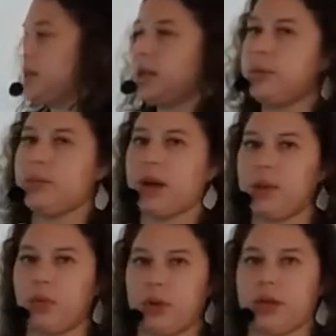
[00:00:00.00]
need to be by
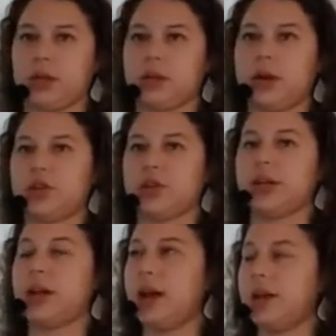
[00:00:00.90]
appointment, so I just
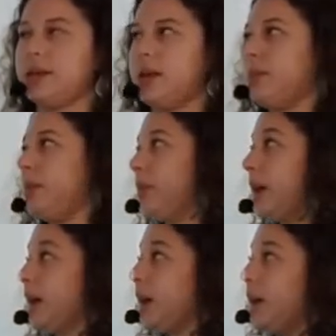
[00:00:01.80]
need a heads up of
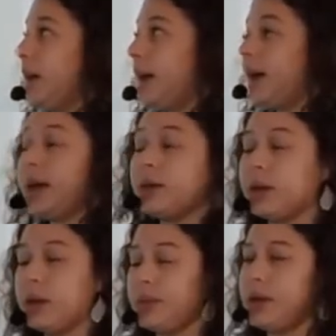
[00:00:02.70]
hey, I'm
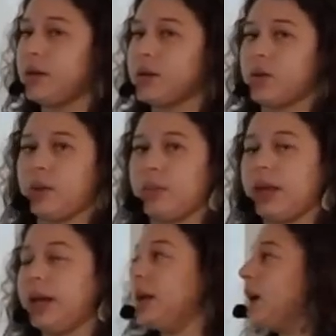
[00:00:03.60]
going to be there so I can
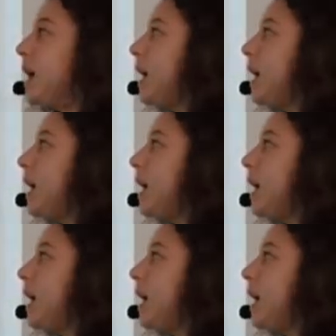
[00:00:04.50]
plan.